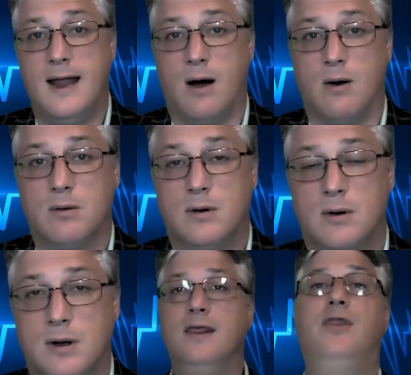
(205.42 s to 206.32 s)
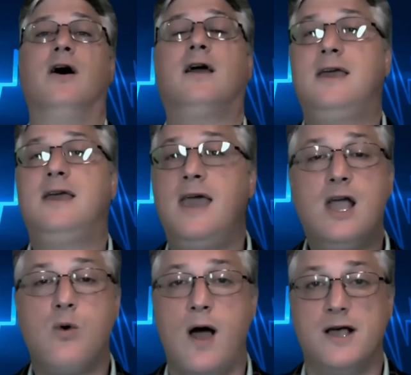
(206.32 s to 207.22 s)
Now, the
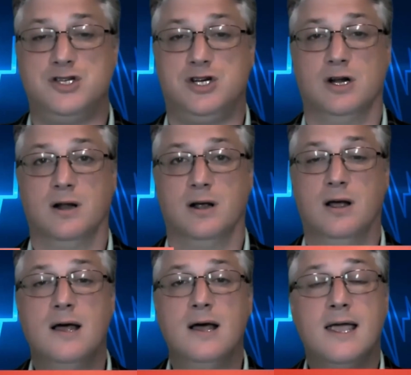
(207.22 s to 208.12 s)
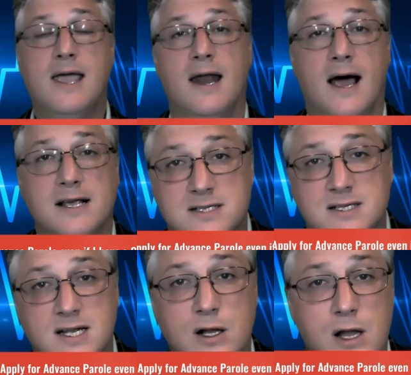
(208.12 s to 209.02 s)
key question: can I
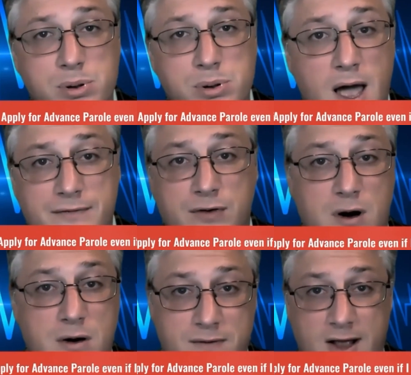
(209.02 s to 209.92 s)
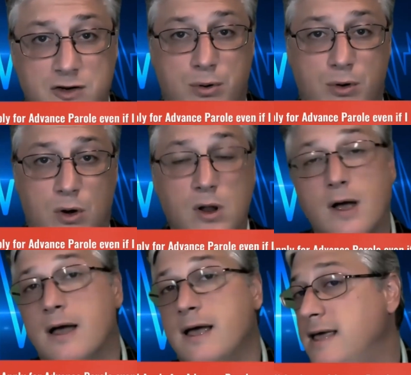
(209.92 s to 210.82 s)
still apply for advanced
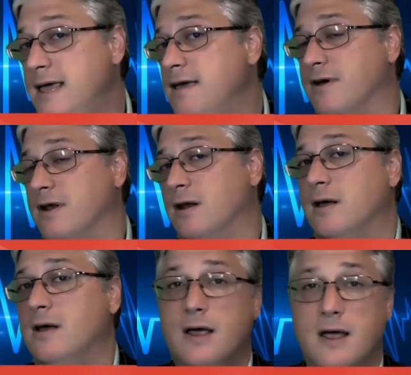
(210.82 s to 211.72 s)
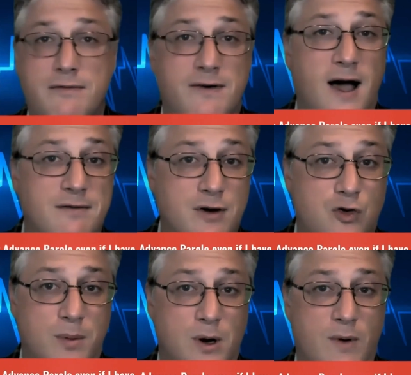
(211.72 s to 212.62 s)
parole even if I have a
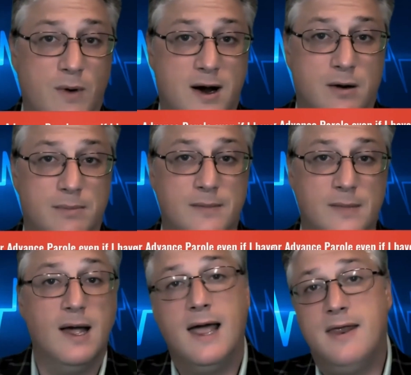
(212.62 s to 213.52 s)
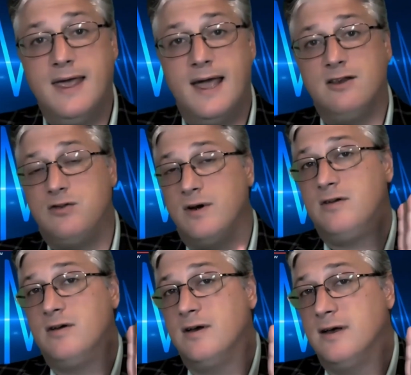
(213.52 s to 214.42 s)
criminal record? And the answer
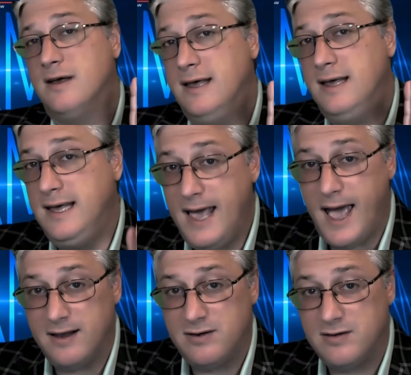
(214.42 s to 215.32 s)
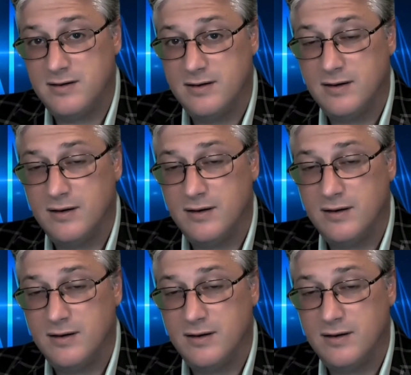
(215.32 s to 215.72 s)
is yes